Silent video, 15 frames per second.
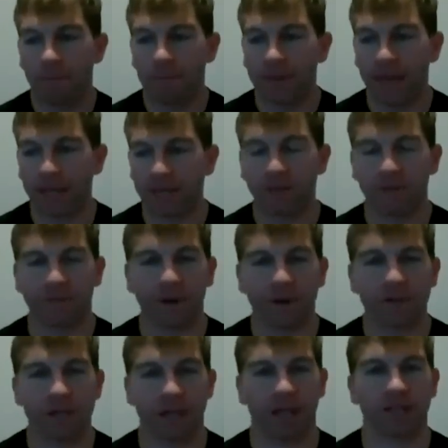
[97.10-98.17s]
that's the
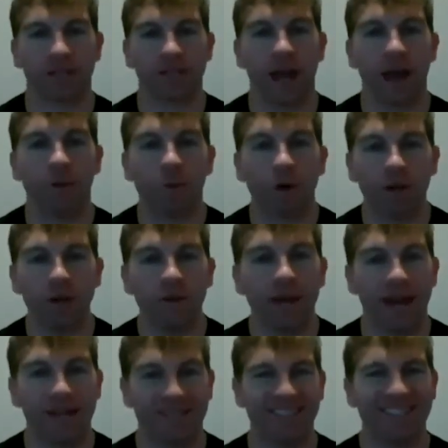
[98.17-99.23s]
first thing is I want you
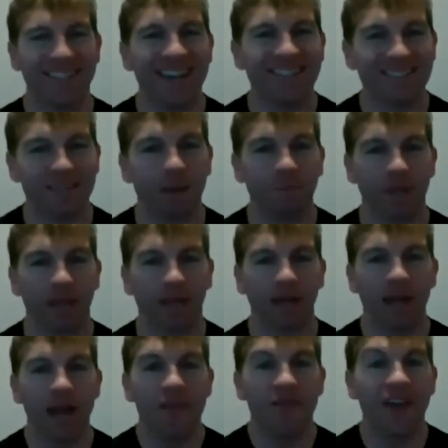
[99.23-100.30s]
guys to test something
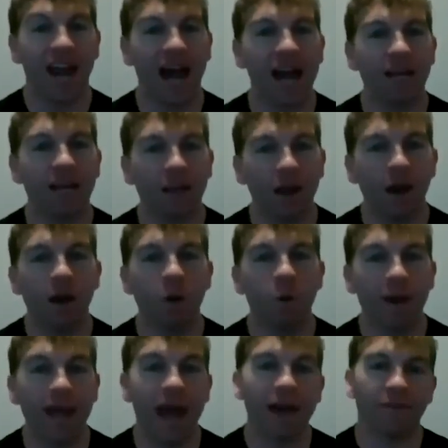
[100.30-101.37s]
that I know
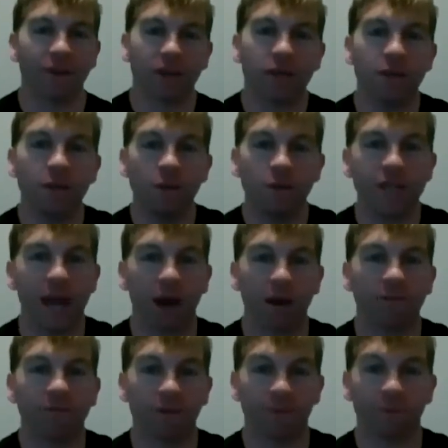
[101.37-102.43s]
we have a huge
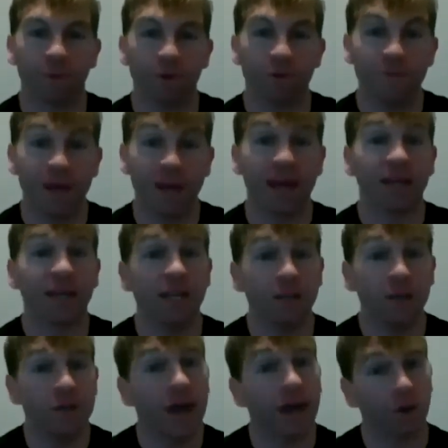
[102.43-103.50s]
area for improvement and can
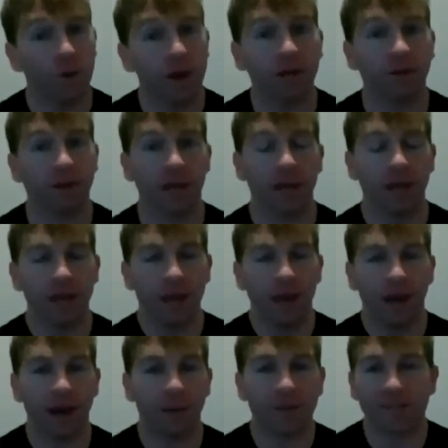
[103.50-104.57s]
do that quickly.
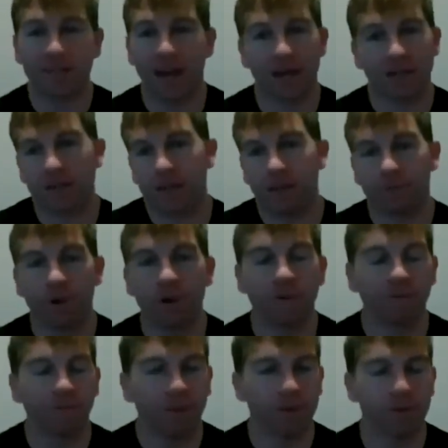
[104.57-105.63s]
Because honestly,
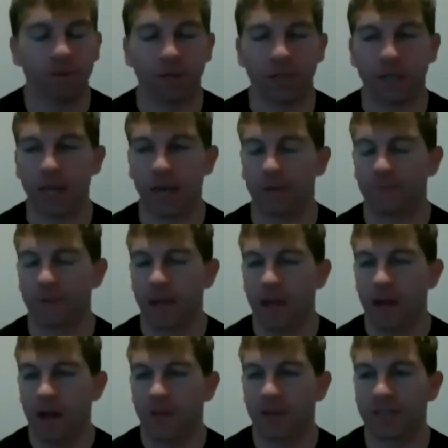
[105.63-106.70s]
improving feels really good.
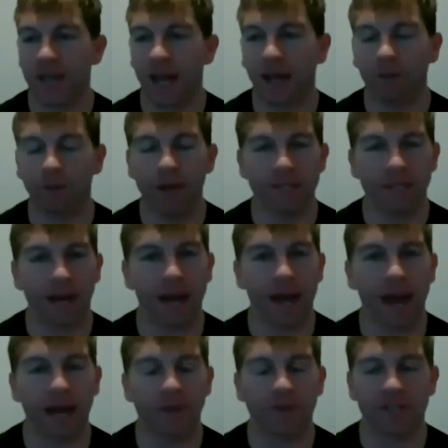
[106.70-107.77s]
The second reason I
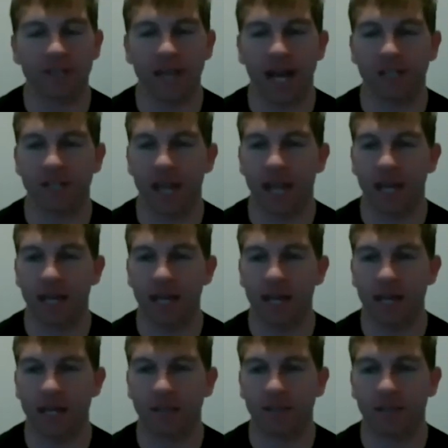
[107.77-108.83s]
added the snatch in
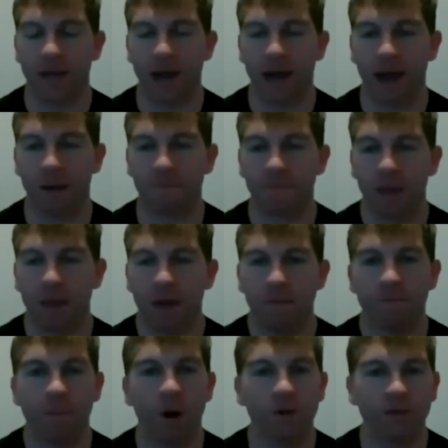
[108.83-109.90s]
is
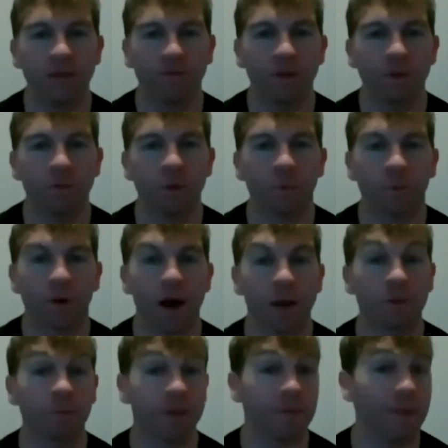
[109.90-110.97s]
most of you will
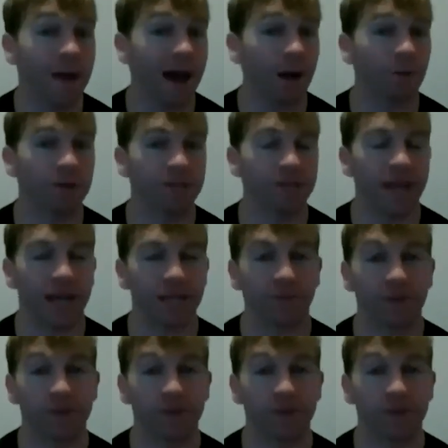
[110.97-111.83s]
probably power snatch